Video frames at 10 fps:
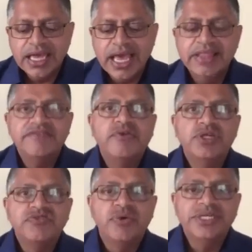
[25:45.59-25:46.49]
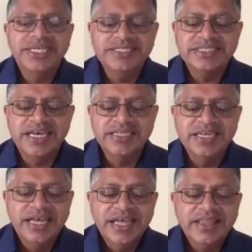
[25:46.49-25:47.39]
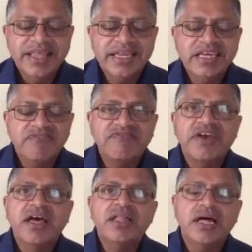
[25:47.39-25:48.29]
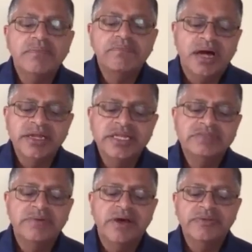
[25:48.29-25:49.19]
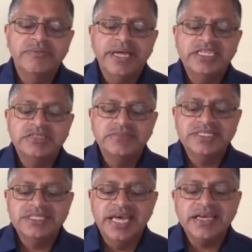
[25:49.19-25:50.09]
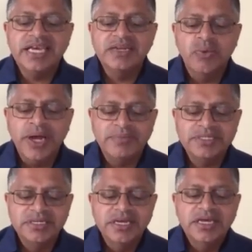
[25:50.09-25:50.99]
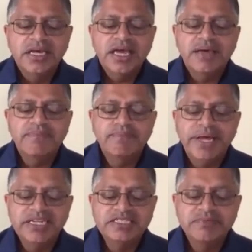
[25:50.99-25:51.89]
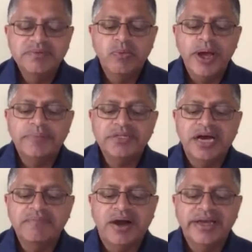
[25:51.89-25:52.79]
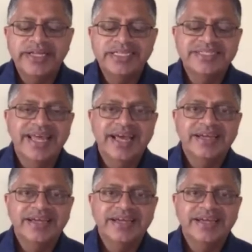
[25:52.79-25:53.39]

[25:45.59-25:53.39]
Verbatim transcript: And then verse 14 says, Then he fell upon his brother Benjamin's neck and wept, and Benjamin wept upon his neck.